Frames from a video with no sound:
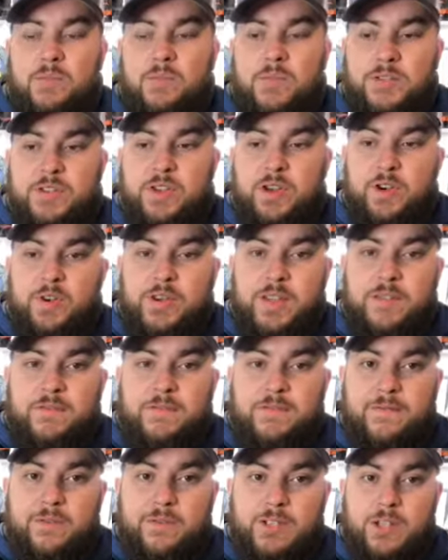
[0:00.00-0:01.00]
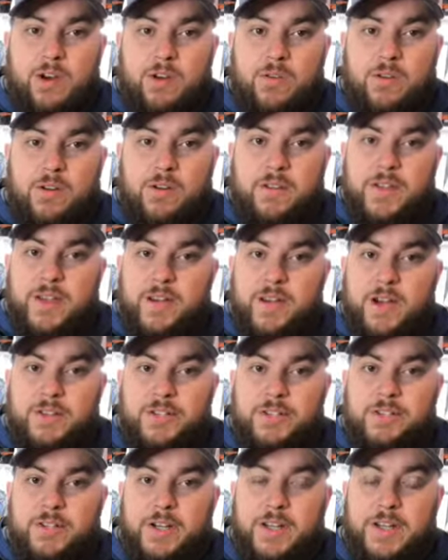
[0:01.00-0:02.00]
You go any lower than
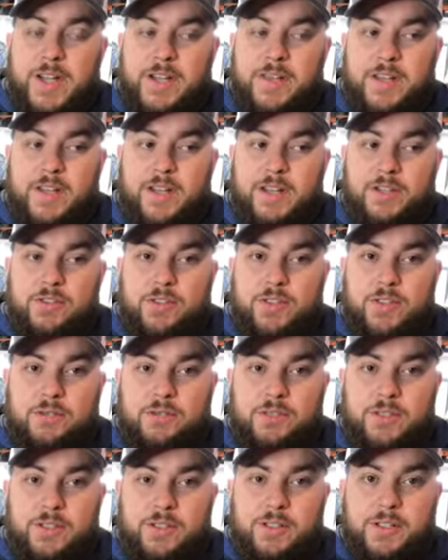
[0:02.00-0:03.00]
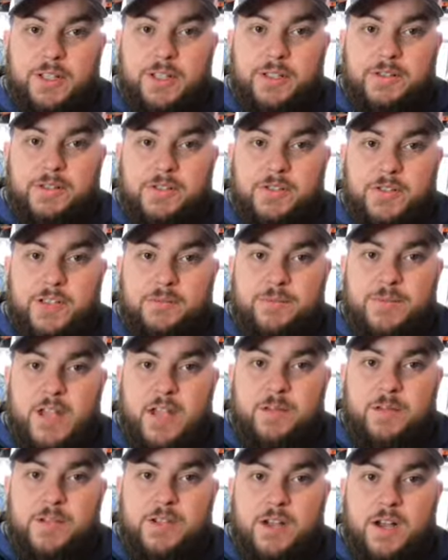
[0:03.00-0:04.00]
100 grit, and I think that you can really do some
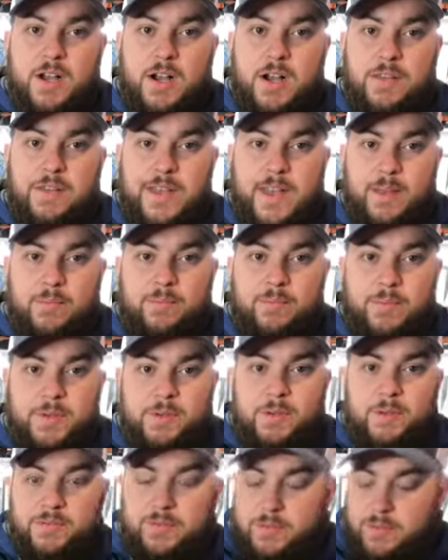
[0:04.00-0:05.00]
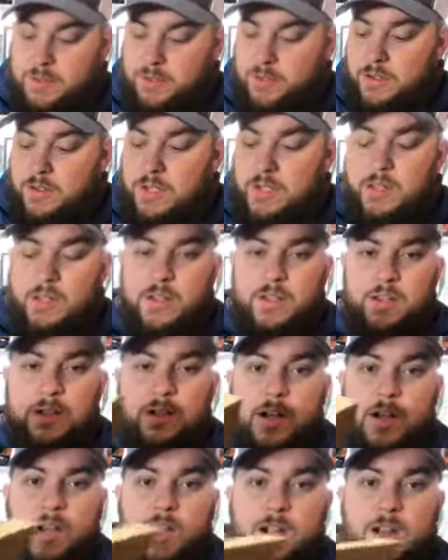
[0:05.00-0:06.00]
damage on that beautiful
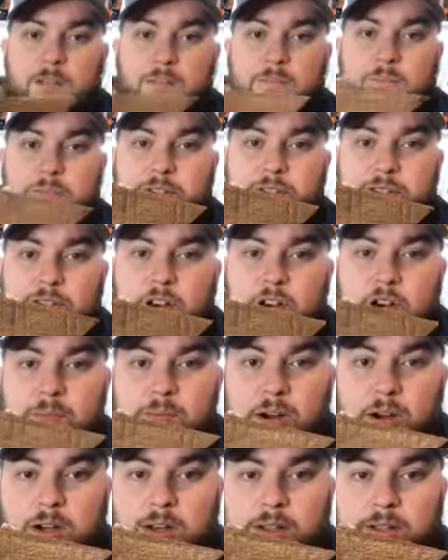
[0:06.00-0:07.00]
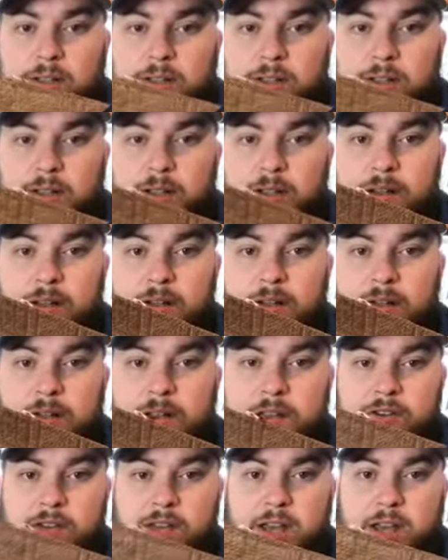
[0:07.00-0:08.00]
saw marks
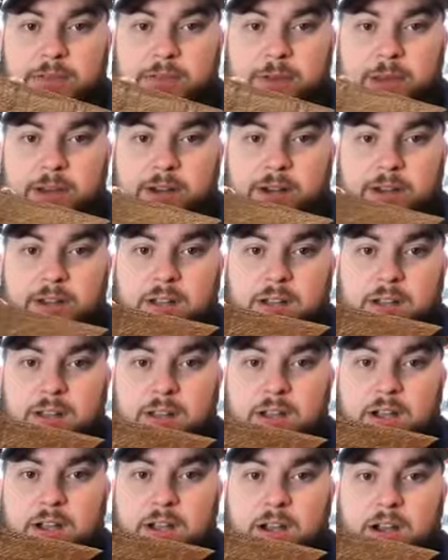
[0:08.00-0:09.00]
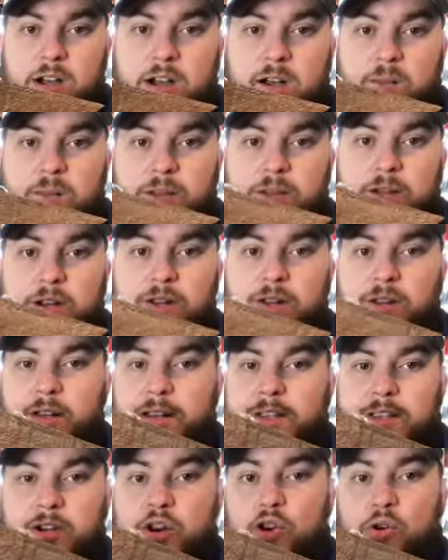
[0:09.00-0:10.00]
that you get there. So I don't
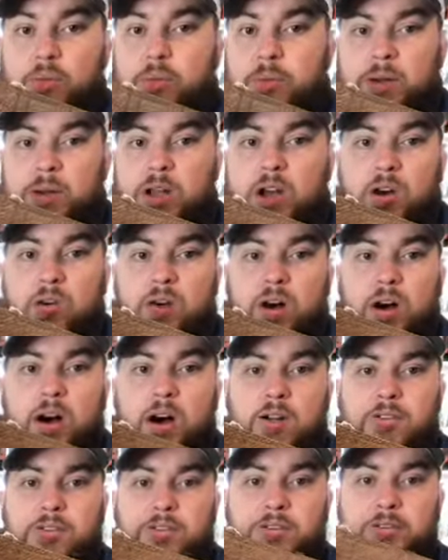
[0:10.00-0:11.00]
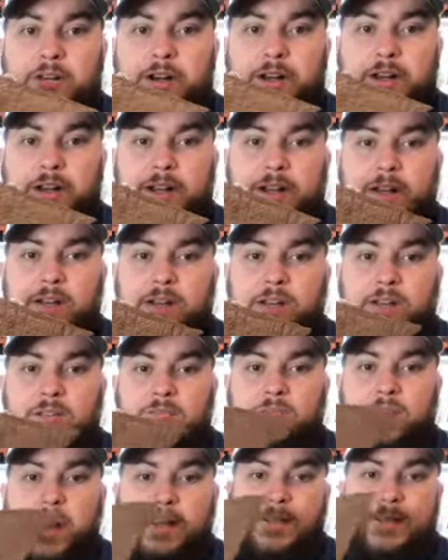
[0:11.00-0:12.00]
like to go below 100 grit
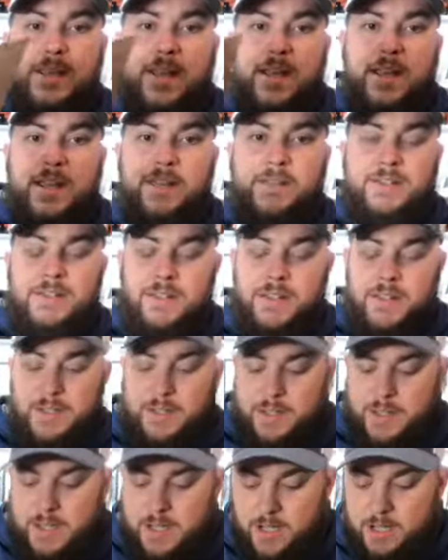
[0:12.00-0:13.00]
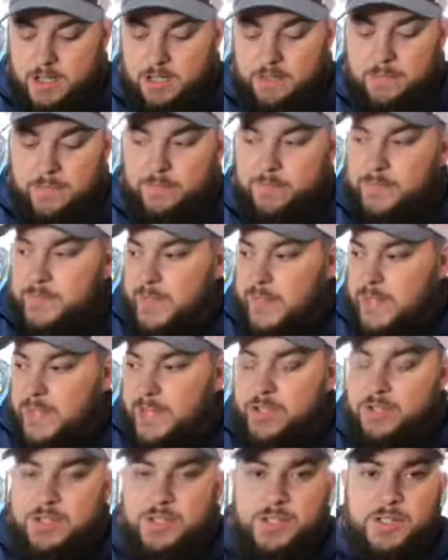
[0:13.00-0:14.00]
when I sand. And I
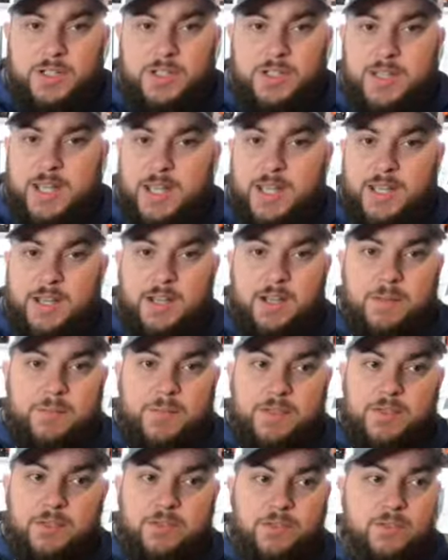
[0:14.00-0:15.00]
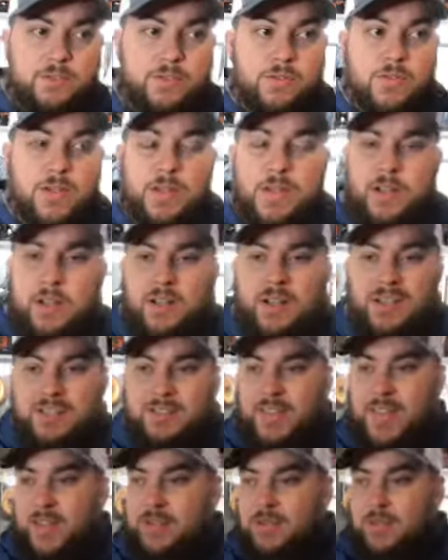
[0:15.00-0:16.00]
usually just take it up to
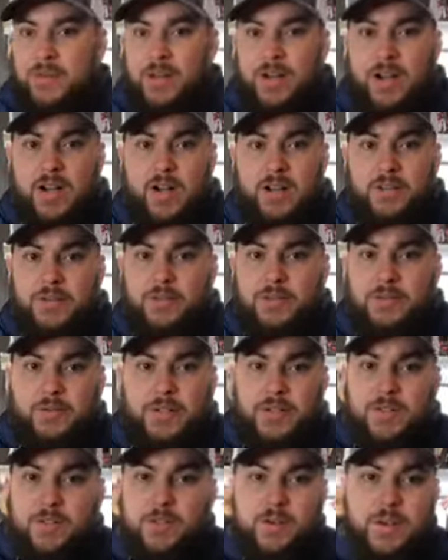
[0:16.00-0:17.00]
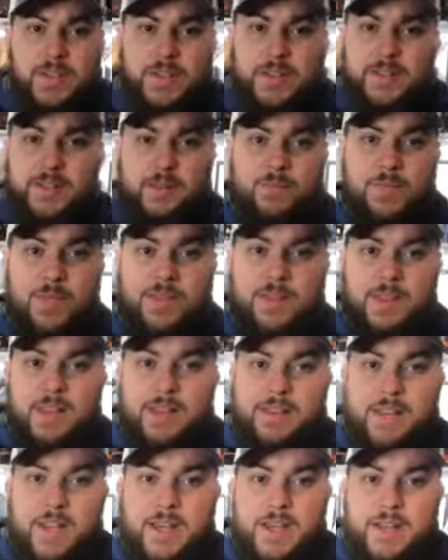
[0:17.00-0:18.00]
like 300, 320, something
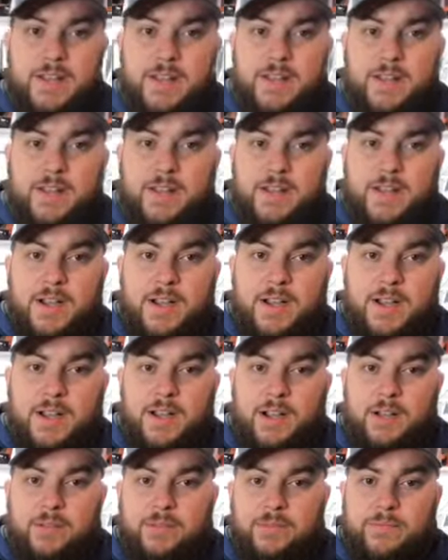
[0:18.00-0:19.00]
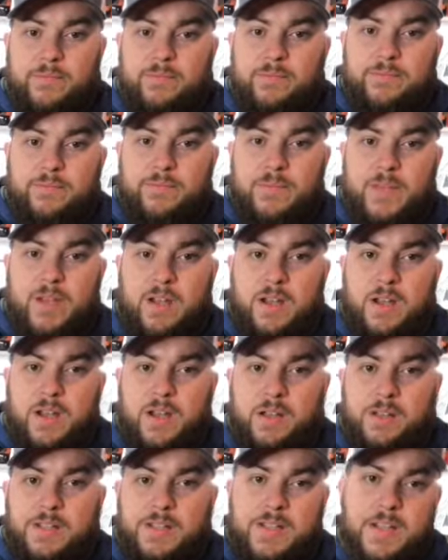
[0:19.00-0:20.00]
like that. It
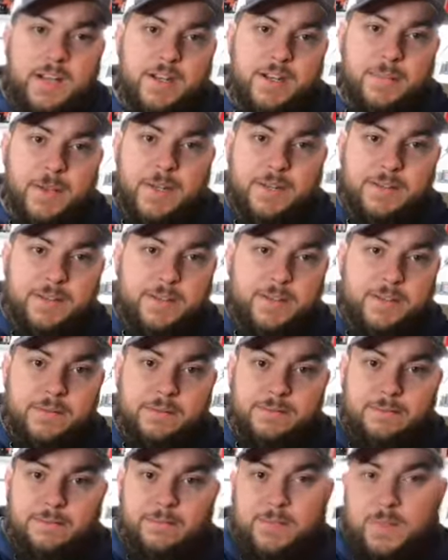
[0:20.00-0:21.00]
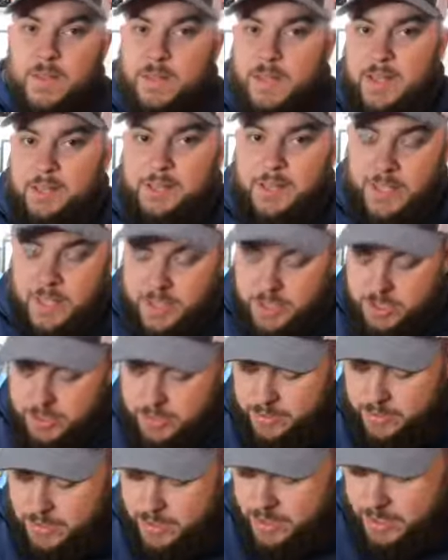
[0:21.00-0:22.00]
just kind of depends on the
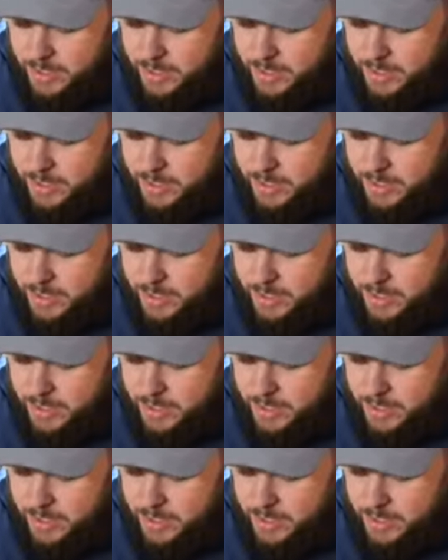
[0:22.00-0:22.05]
application.